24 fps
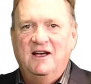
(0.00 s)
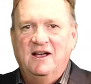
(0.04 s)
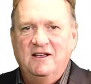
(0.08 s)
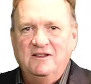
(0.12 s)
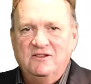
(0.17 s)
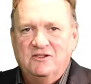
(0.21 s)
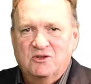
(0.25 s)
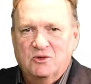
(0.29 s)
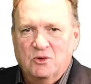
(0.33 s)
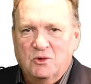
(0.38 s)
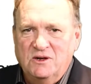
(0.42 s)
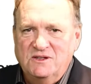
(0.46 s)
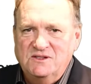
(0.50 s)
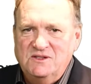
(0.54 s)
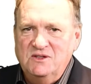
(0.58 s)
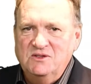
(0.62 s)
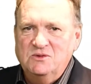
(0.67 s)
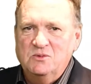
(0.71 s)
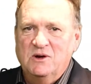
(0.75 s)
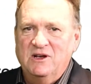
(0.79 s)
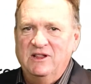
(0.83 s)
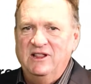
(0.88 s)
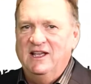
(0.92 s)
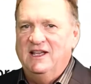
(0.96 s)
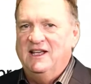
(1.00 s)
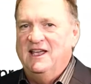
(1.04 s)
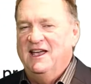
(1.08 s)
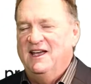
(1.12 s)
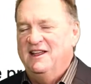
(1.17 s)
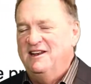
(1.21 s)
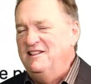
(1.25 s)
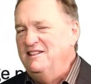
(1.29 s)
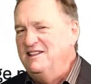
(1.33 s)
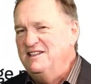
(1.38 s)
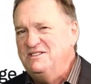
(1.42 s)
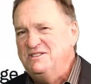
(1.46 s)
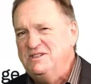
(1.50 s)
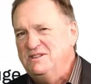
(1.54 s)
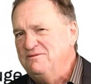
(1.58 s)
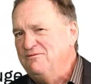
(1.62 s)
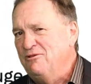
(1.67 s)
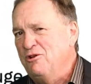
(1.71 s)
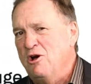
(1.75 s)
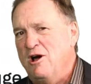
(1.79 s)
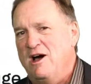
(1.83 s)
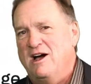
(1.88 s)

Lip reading: sources where they can. And this is for